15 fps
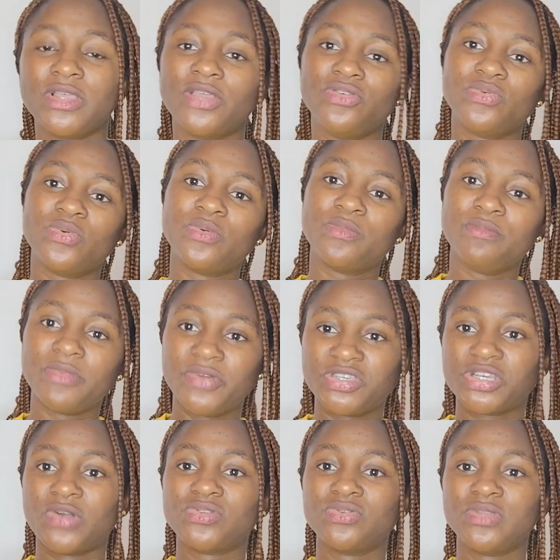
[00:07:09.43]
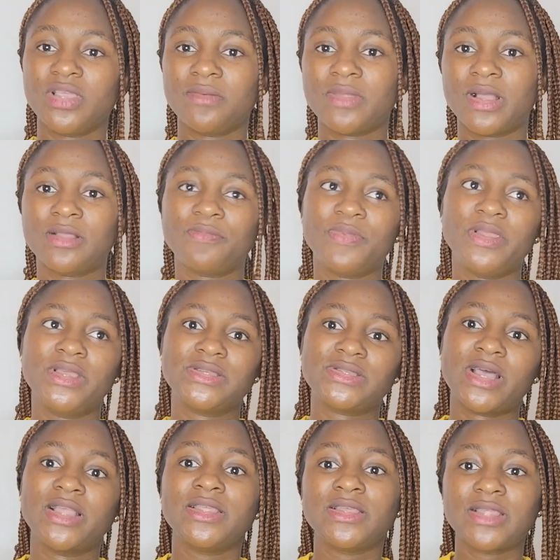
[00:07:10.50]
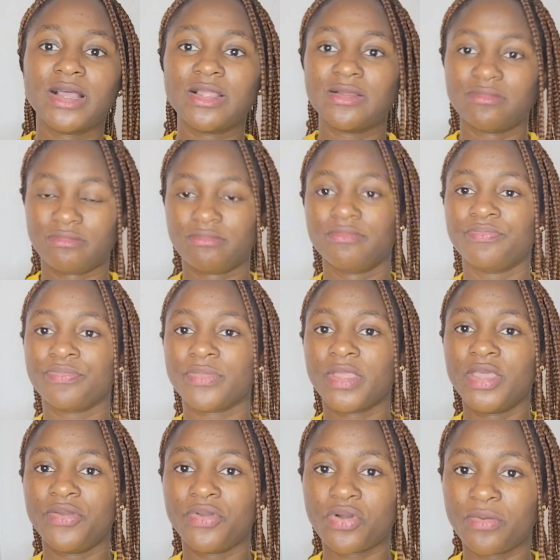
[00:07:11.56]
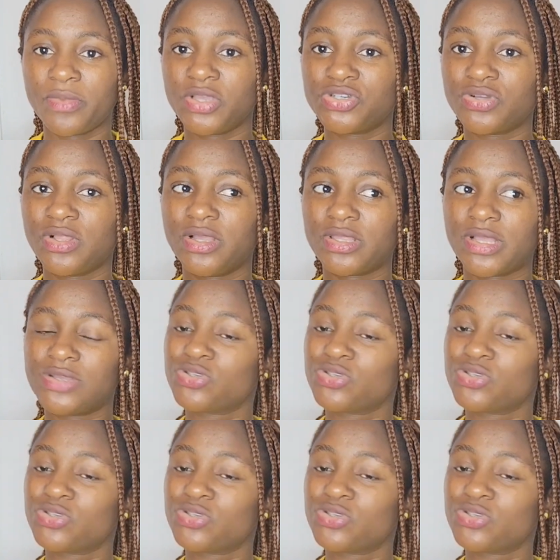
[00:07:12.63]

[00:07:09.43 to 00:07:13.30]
then you reach out to them that, please, I need a recommendation letter.